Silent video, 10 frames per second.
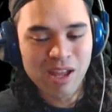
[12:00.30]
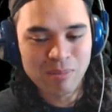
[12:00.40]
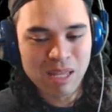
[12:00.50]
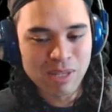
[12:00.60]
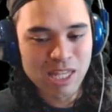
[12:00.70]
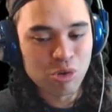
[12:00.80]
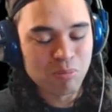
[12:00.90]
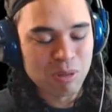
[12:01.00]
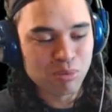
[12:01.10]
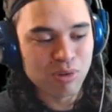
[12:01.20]
maybe he would
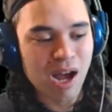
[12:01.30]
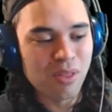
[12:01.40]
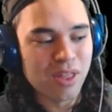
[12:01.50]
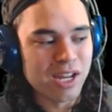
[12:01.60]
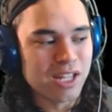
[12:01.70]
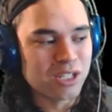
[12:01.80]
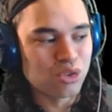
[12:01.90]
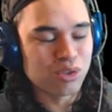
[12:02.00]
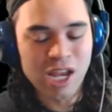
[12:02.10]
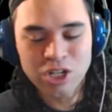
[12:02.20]
be proud that his
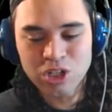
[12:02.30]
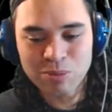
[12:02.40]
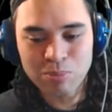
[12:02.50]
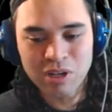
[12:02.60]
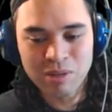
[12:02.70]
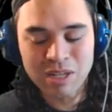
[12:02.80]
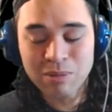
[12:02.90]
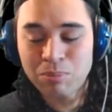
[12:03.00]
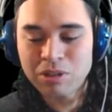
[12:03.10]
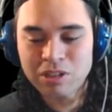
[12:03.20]
creation is
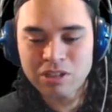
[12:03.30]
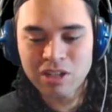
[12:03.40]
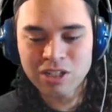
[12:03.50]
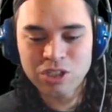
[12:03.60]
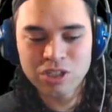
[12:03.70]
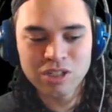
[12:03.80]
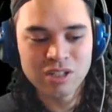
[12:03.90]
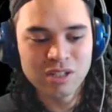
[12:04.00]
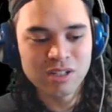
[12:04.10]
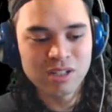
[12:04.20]
being put to such
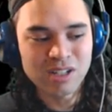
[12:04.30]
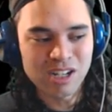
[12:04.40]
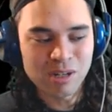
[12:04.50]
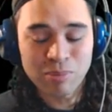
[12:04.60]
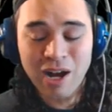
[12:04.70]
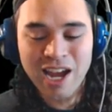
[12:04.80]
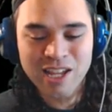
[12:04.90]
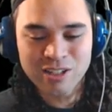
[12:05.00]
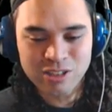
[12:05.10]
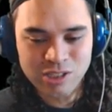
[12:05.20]

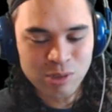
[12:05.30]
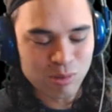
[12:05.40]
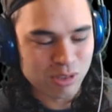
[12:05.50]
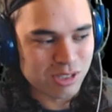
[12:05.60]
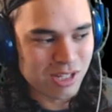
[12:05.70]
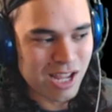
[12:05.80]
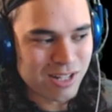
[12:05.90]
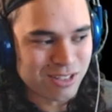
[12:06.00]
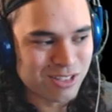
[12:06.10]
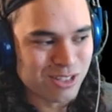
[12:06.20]
pious use
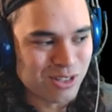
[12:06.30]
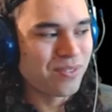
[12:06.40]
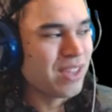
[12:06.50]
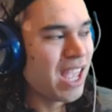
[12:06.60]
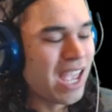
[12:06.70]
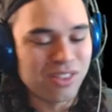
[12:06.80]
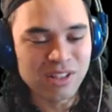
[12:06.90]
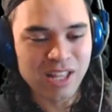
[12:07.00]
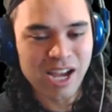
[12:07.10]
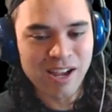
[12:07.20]
as to end the
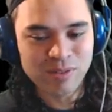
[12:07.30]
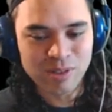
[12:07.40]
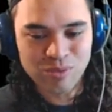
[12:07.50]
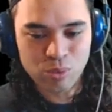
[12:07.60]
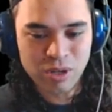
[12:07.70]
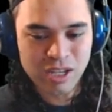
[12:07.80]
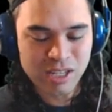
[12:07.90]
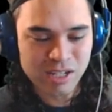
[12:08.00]
lives of wicked